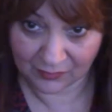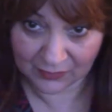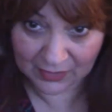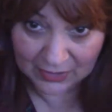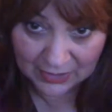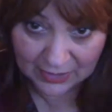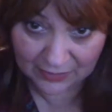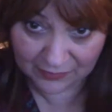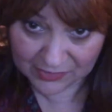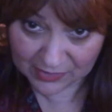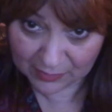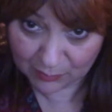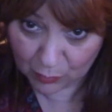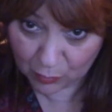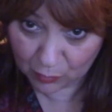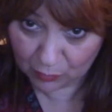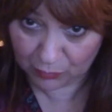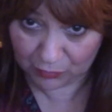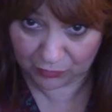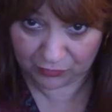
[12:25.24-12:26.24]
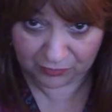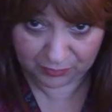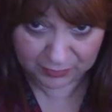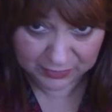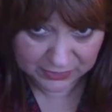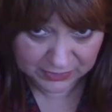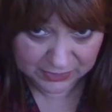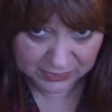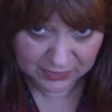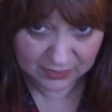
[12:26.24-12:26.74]
gives it more
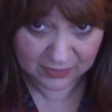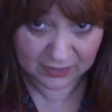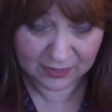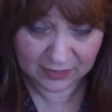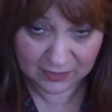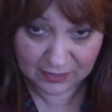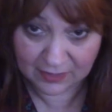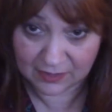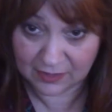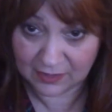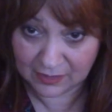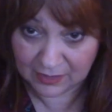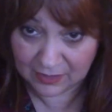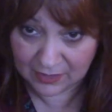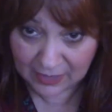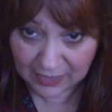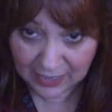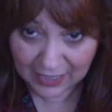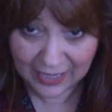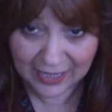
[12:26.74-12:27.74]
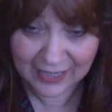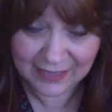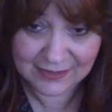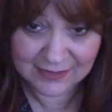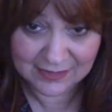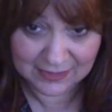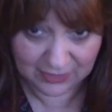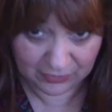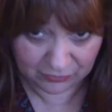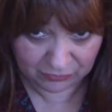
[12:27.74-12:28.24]
movement, and
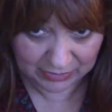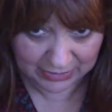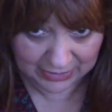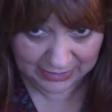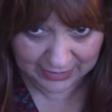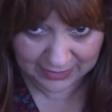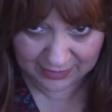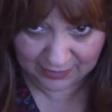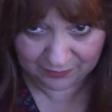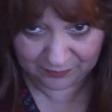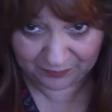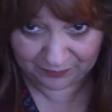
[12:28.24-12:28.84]
it really